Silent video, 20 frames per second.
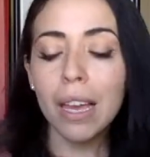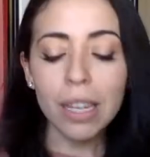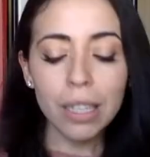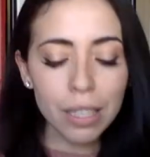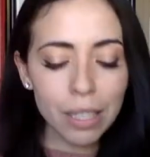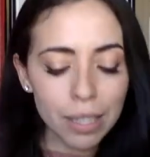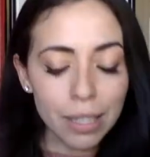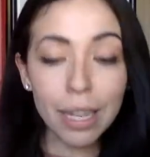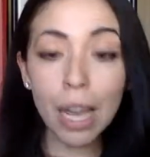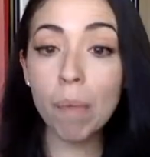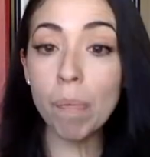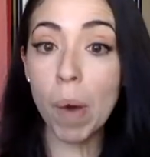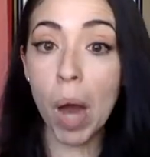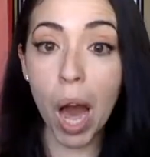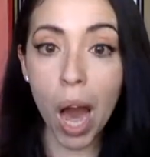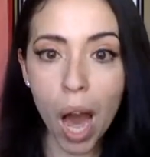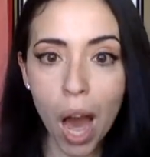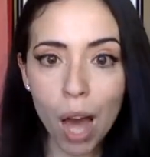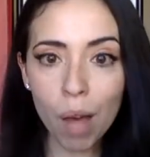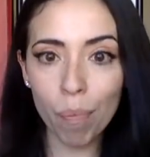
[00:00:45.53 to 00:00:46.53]
Step
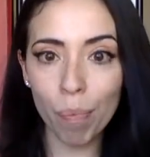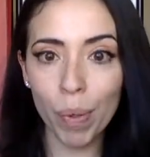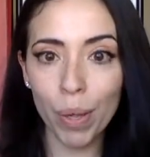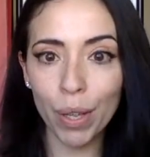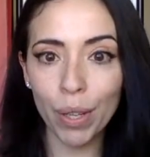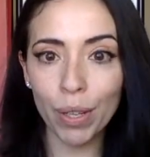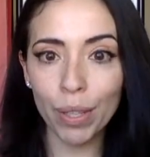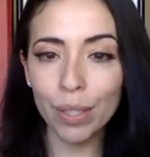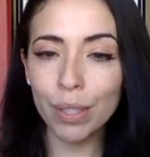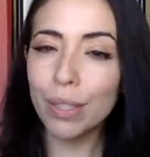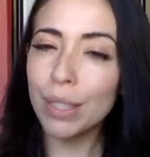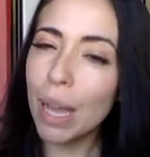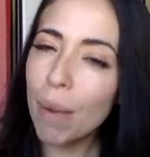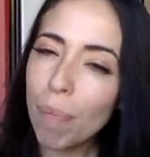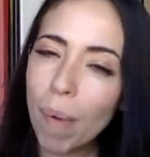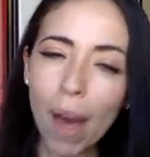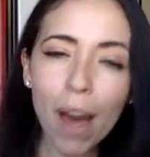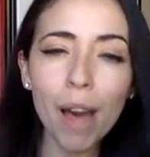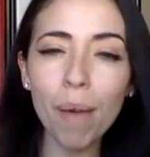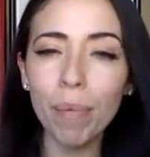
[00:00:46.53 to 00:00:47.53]
up, step
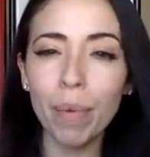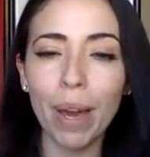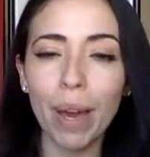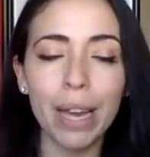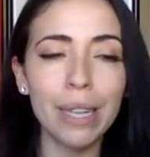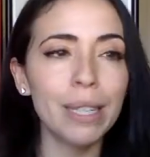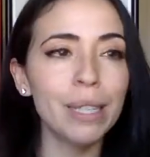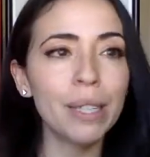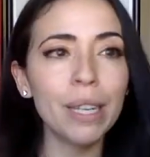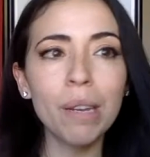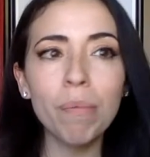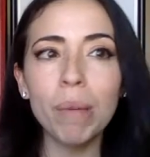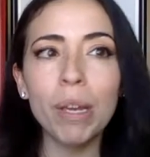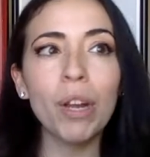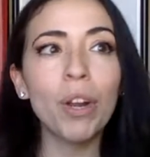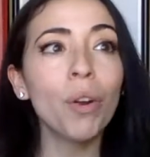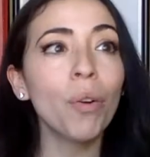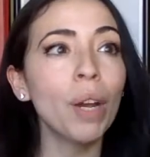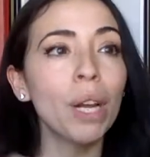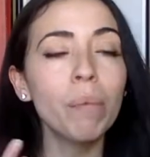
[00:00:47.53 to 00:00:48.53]
up, guys. It's going to be an
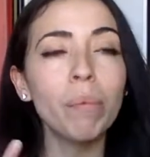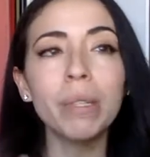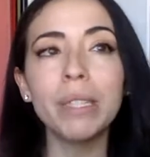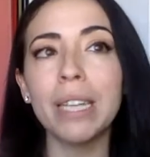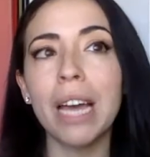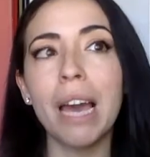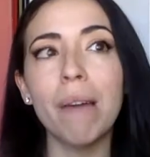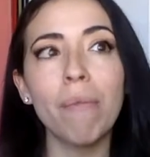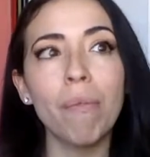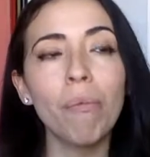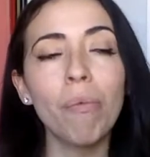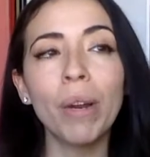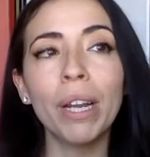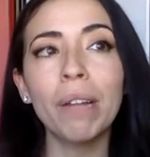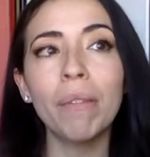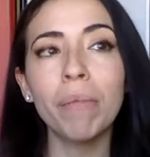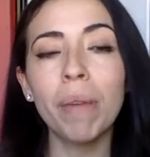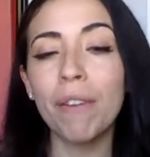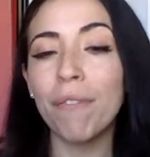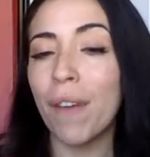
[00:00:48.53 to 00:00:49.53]
incredible time. I'm
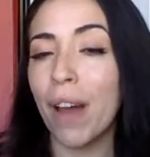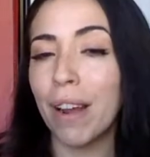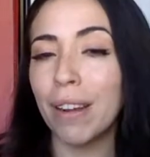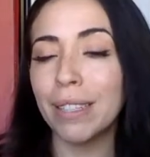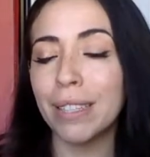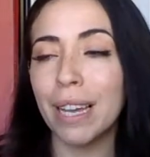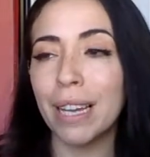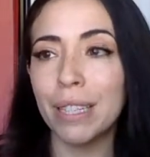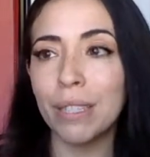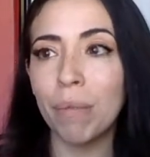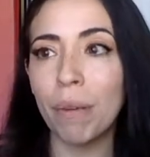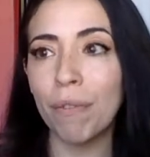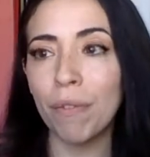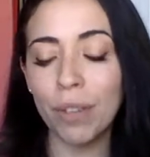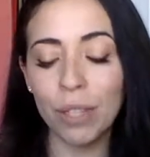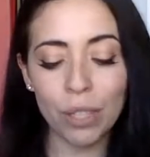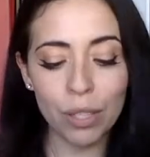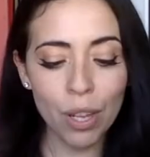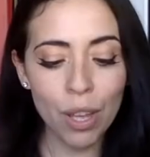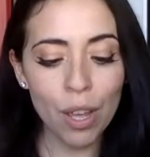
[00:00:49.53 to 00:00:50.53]
working with my fire signs, my
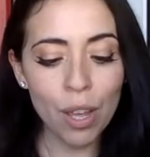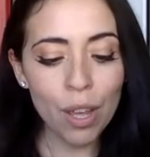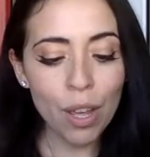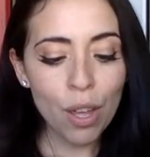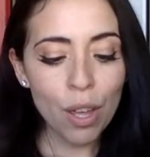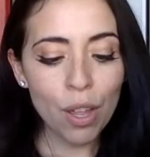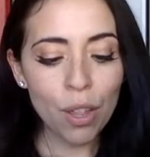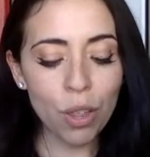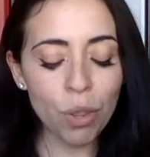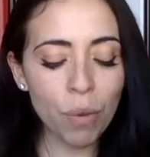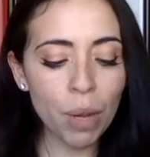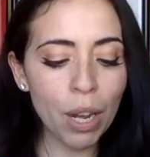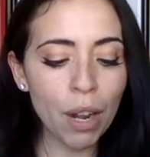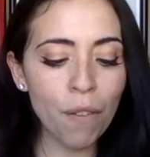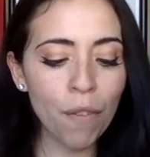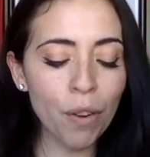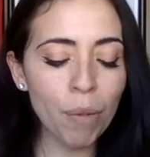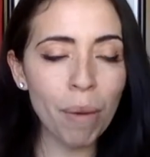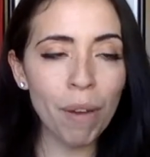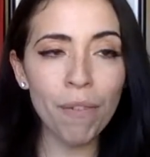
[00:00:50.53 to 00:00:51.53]
first three year
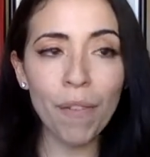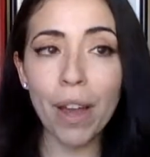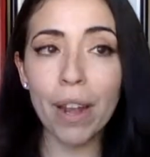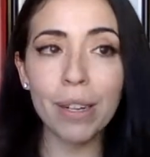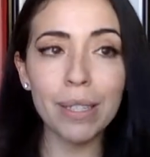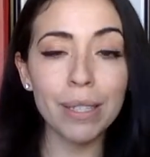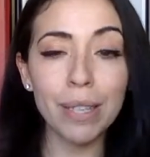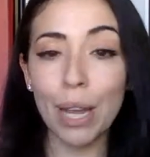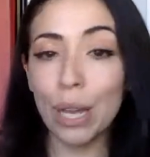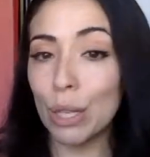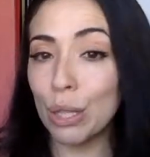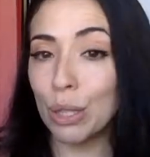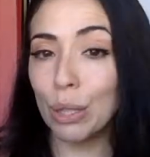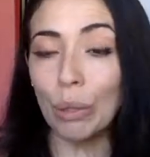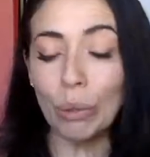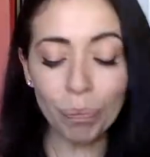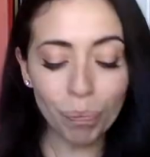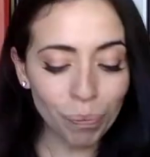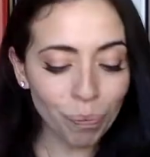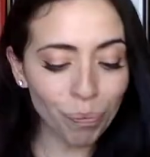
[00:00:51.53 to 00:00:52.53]
for my fire sign,
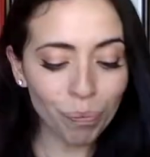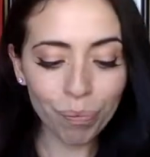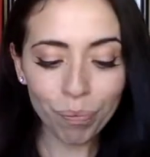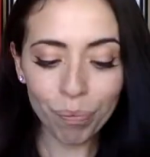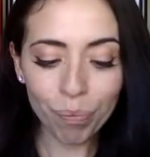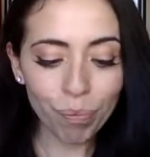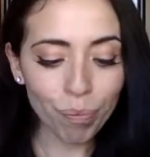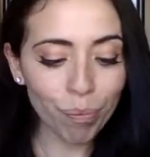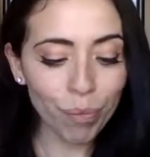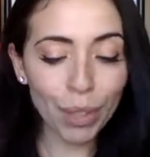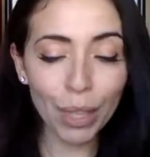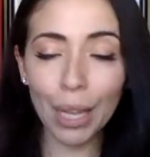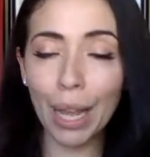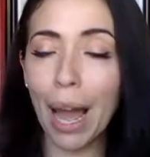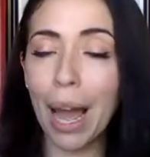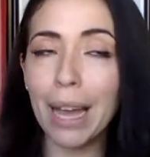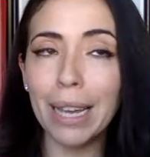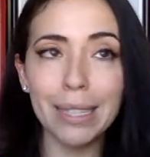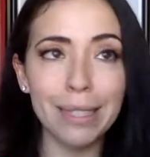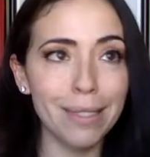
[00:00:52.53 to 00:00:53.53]
so
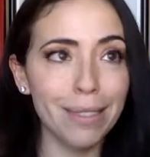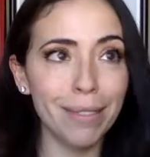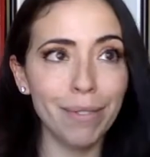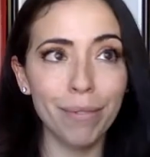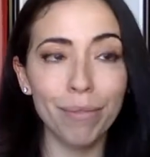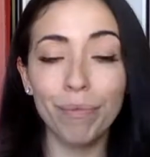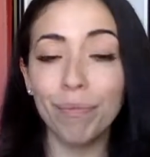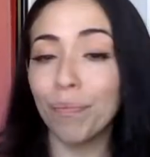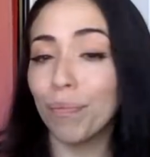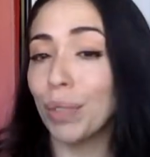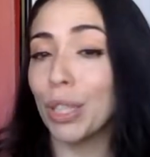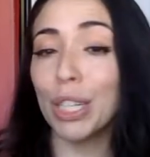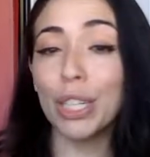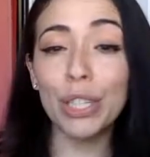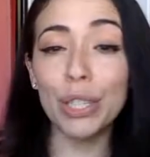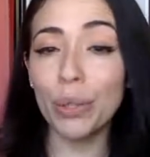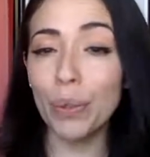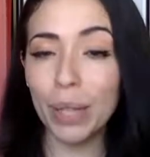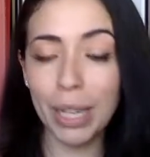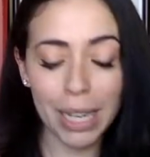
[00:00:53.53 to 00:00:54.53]
guys, can
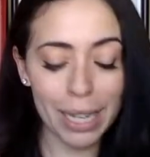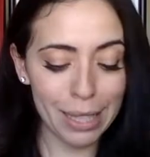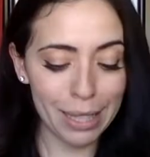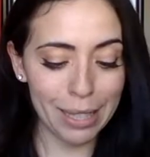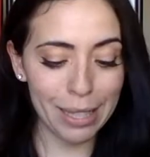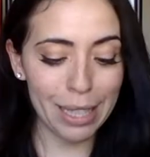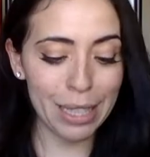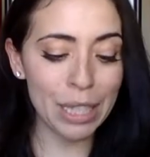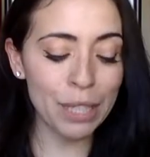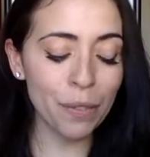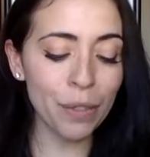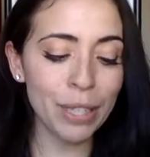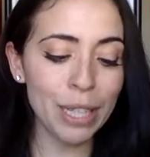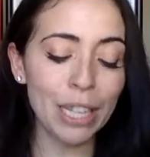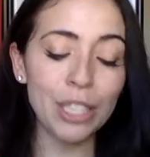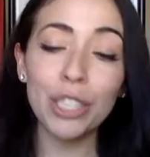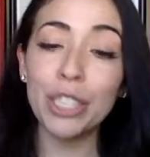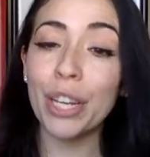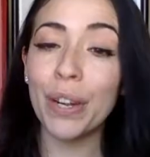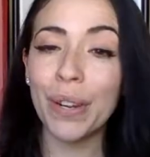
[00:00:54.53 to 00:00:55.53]
do this. This is for
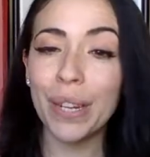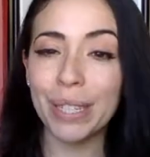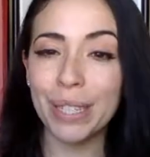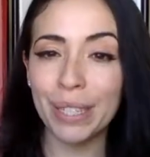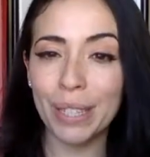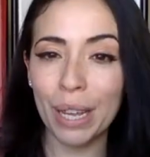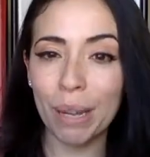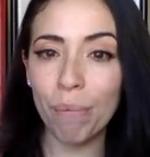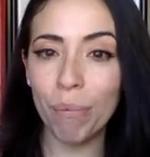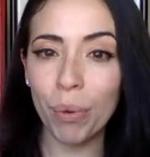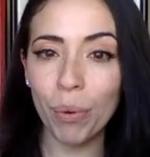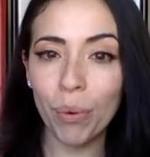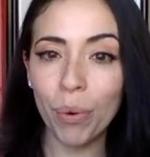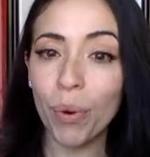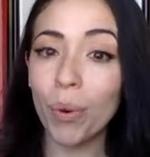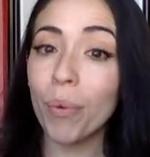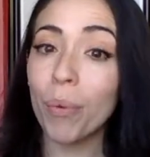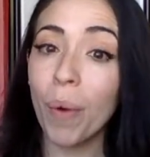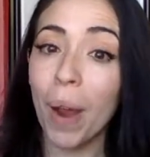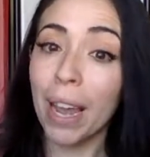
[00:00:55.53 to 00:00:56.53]
Sagittarius, sun, moon,
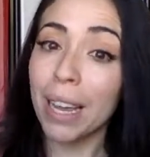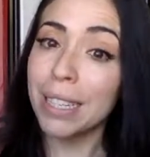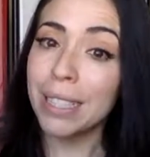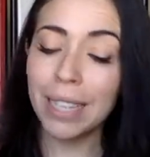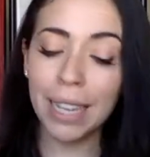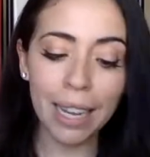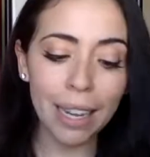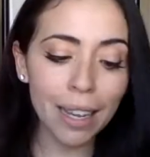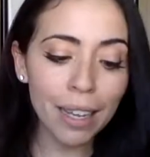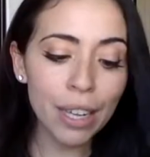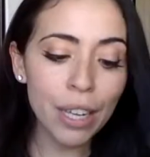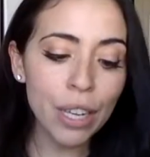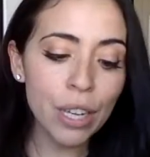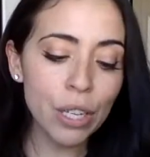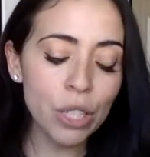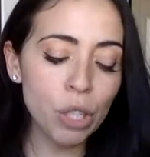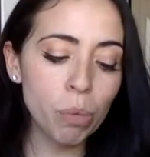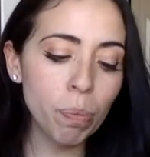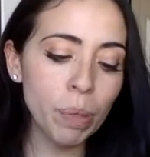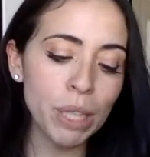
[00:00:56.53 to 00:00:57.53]
or rising.
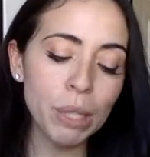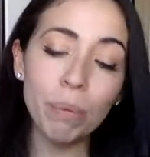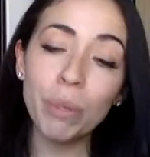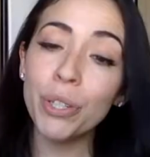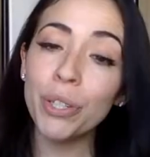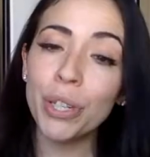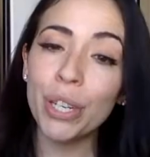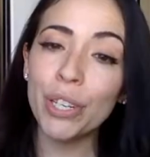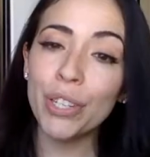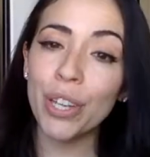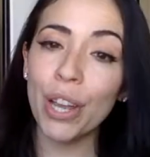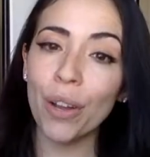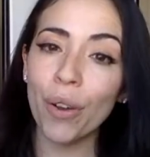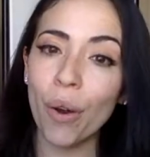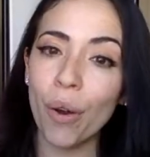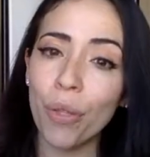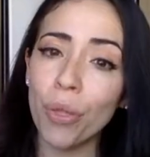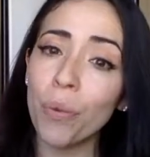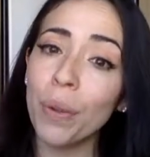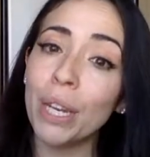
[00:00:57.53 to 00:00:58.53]
So please be sure to check
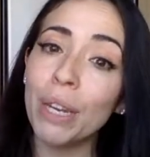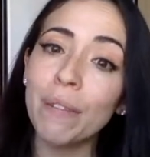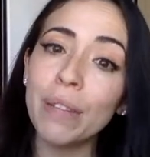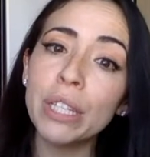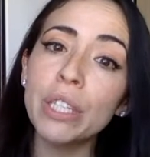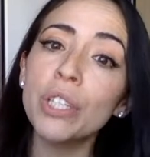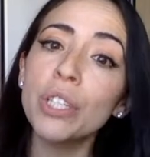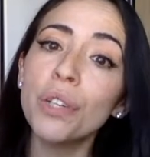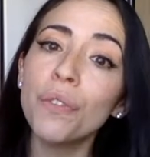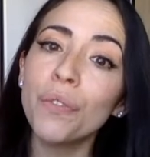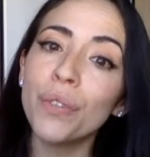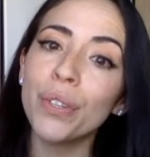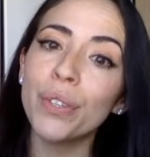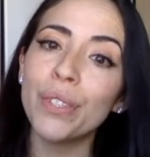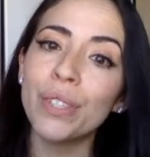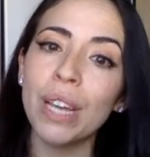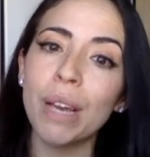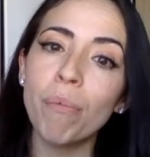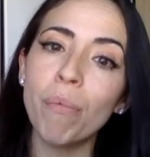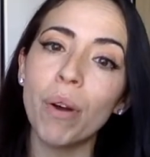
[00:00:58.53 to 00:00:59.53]
all three. And if this is your
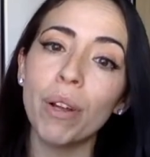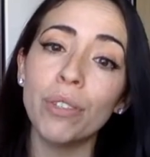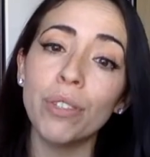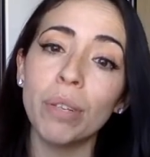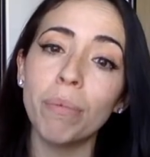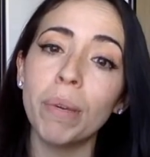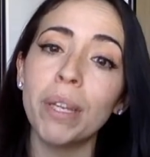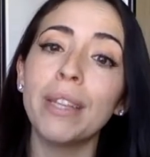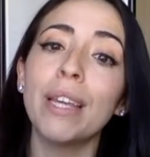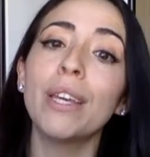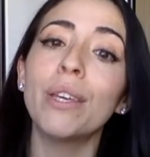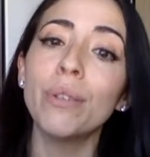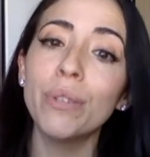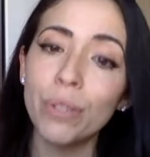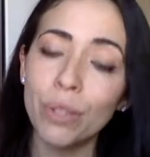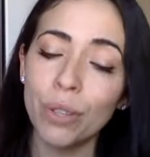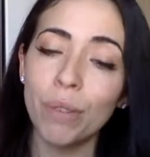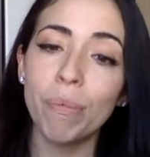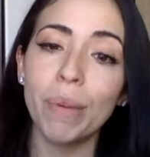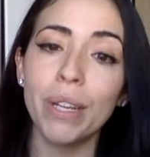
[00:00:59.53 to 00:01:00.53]
first time watching me, thank you
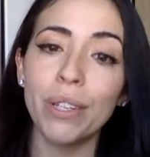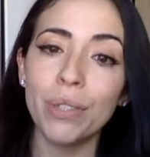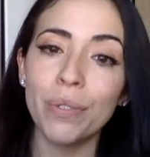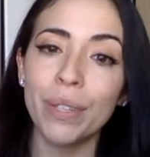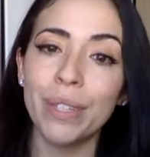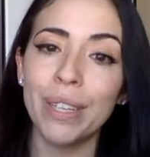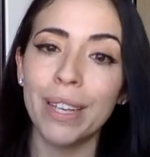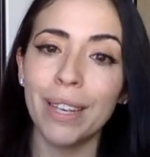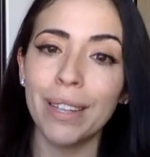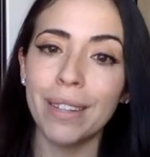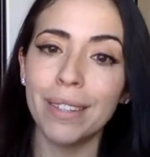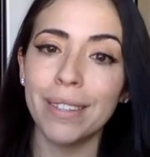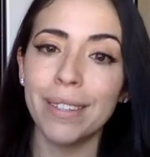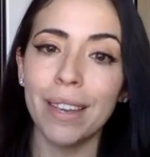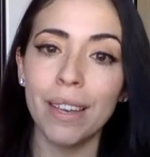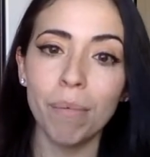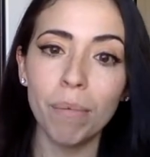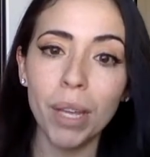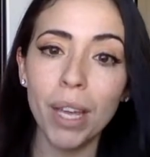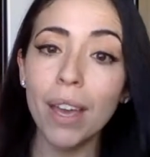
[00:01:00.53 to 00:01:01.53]
so much for taking the
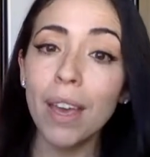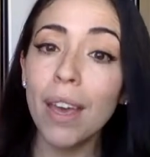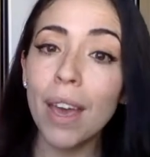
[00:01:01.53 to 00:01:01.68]
time.